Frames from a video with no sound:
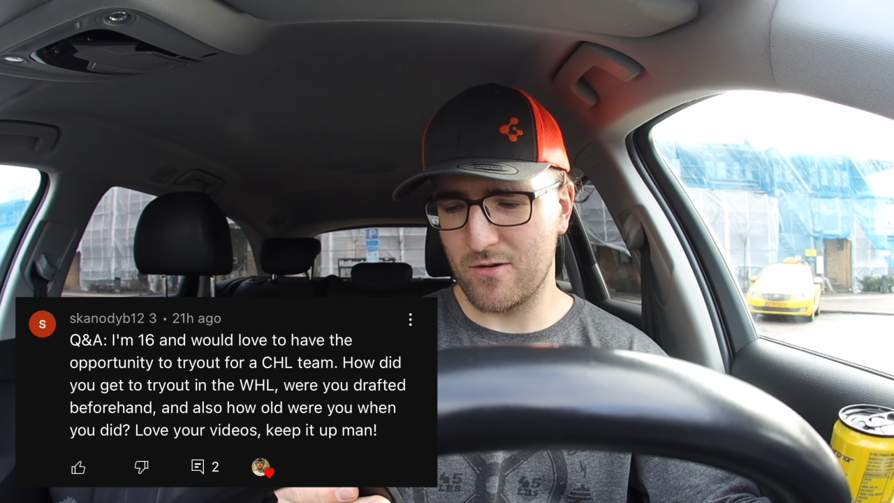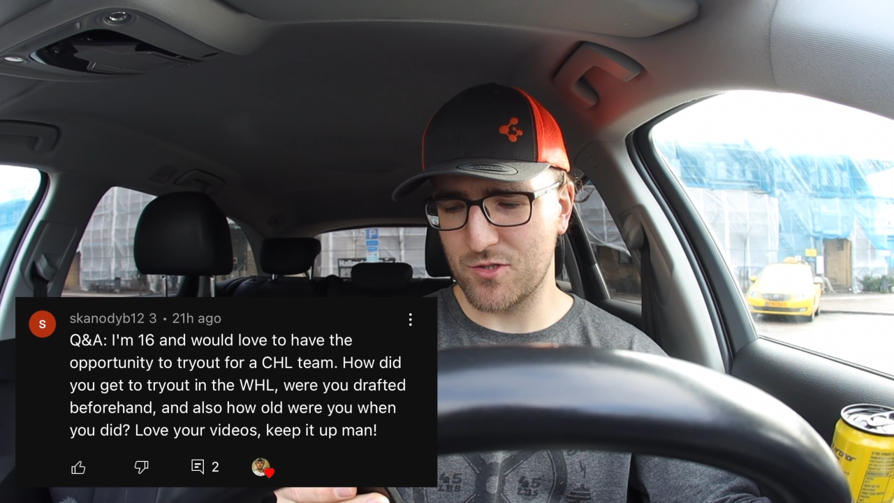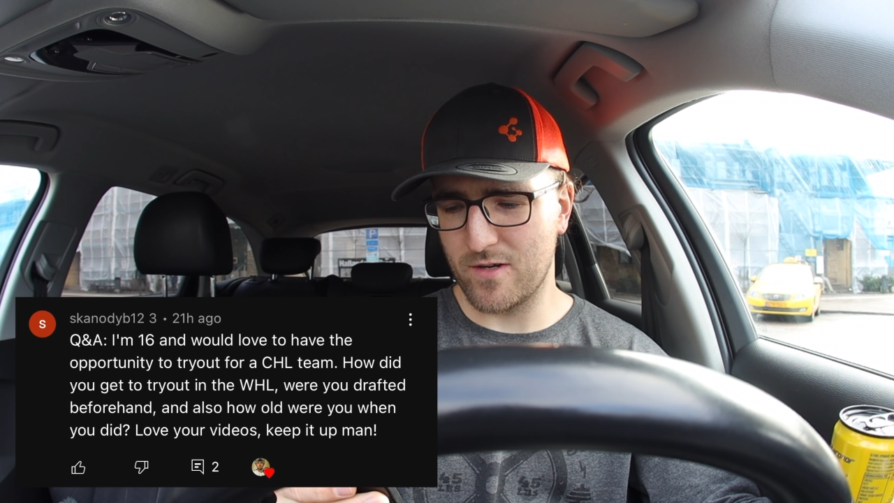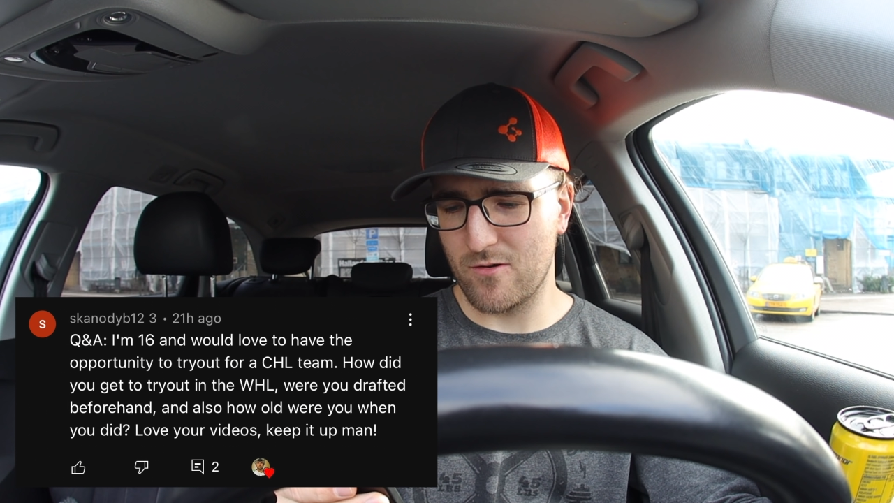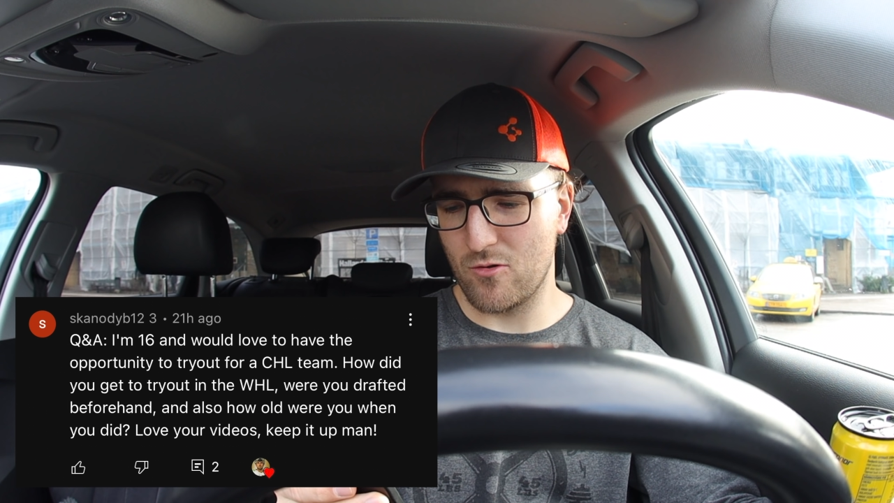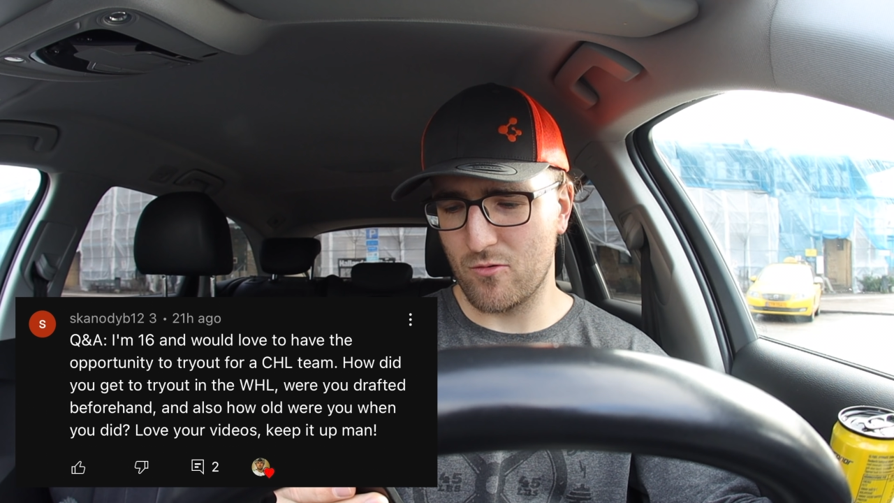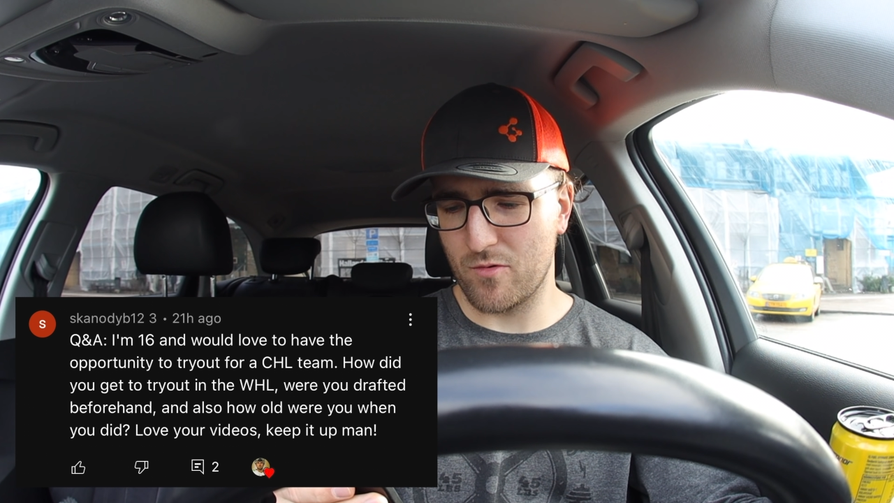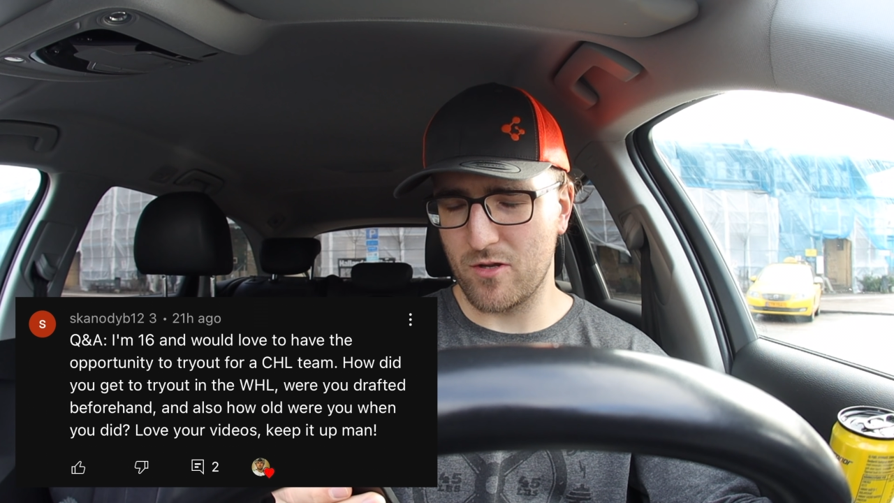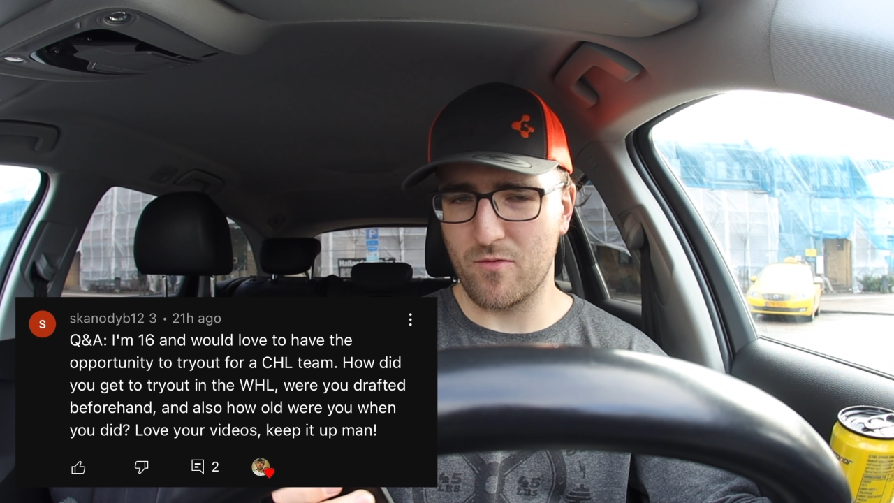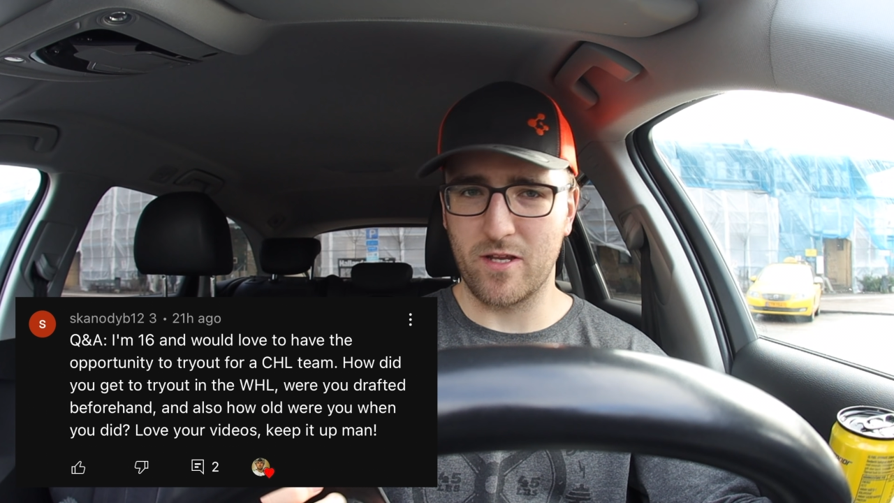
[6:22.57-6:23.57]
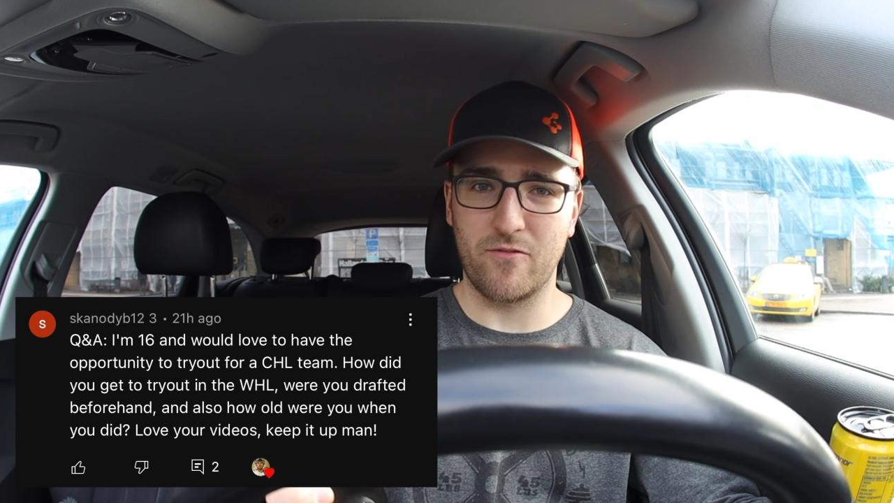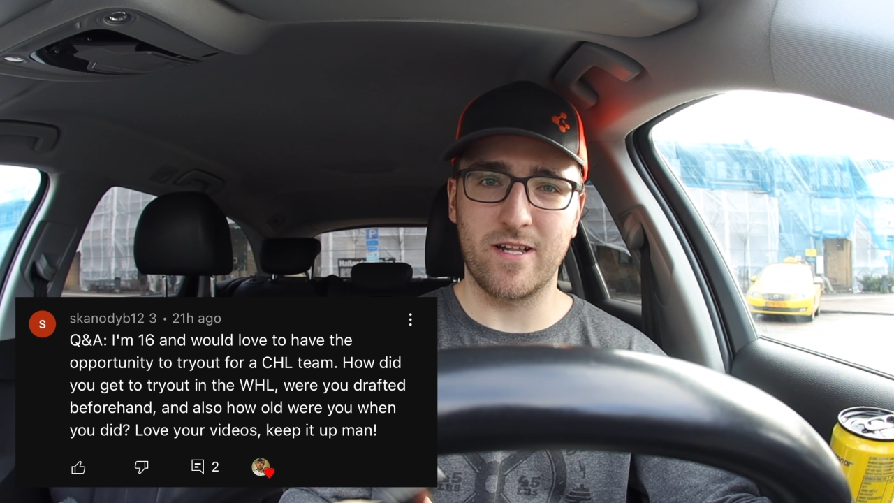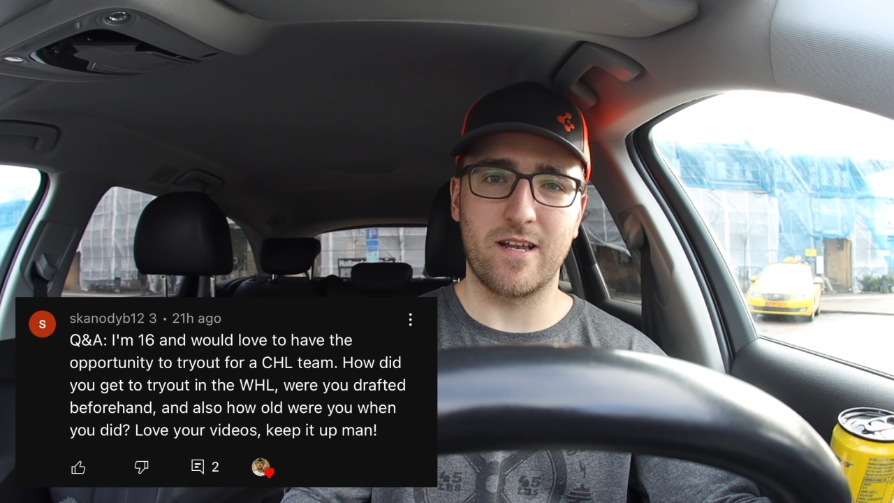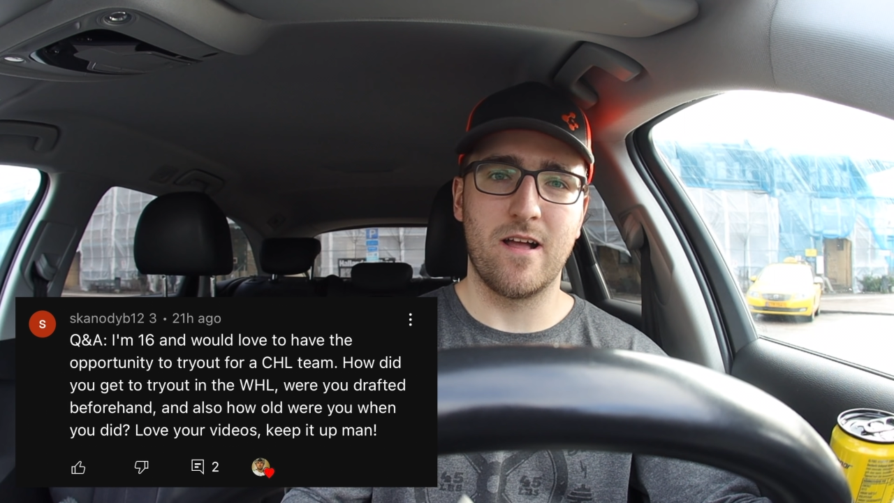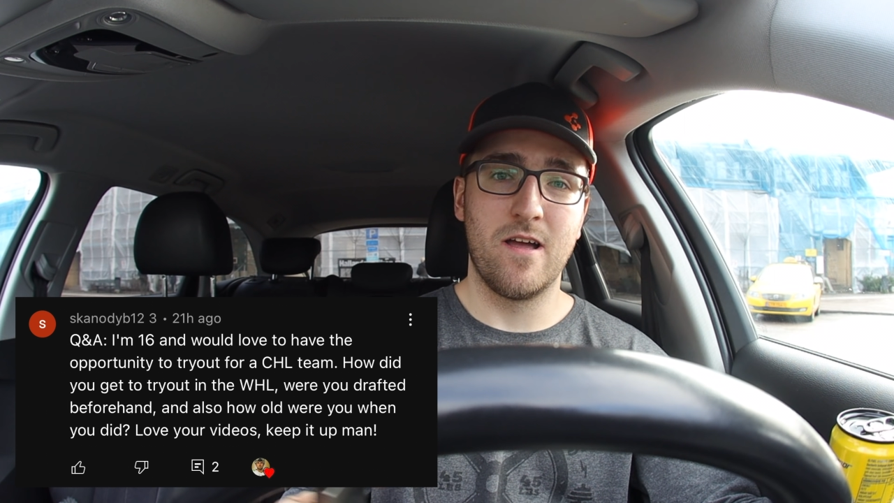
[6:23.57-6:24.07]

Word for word: Also, how old were you when you did it?